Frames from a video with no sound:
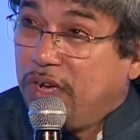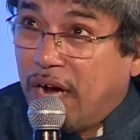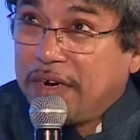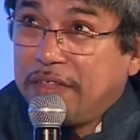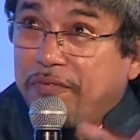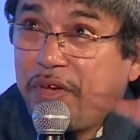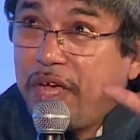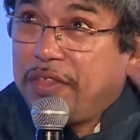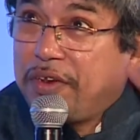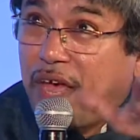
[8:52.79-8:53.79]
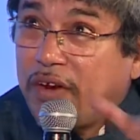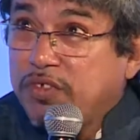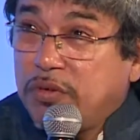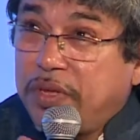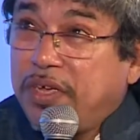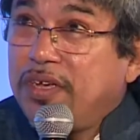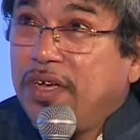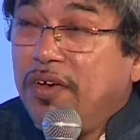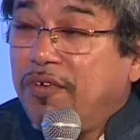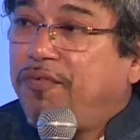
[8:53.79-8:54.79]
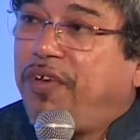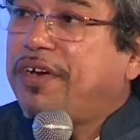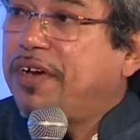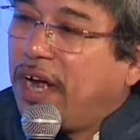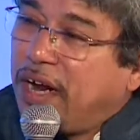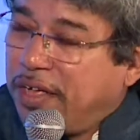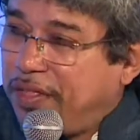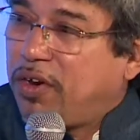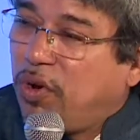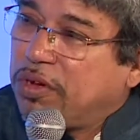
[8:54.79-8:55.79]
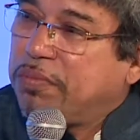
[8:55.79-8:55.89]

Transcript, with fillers: under the way, the tariffs will be reflected under that order,